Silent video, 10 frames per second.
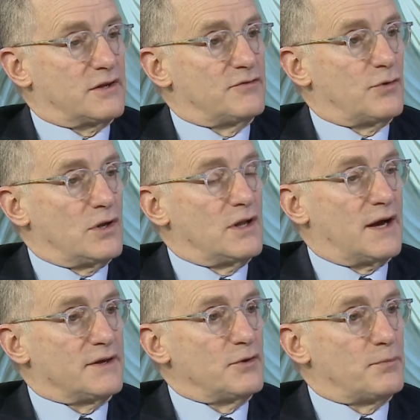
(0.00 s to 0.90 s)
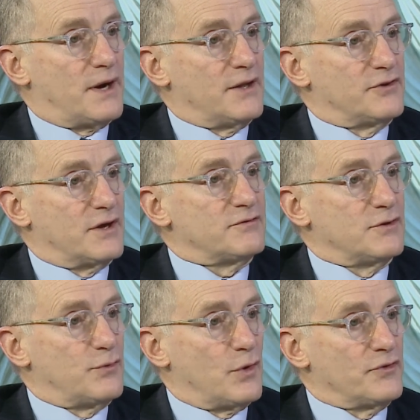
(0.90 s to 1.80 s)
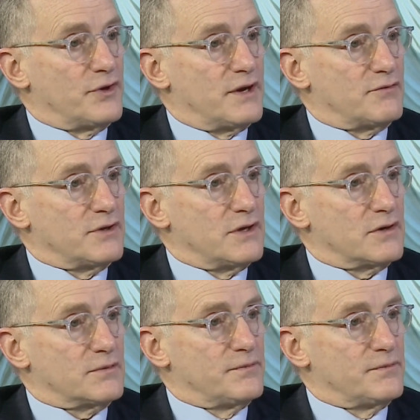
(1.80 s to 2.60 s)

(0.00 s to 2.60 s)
of all high yield bonds have defaulted every year.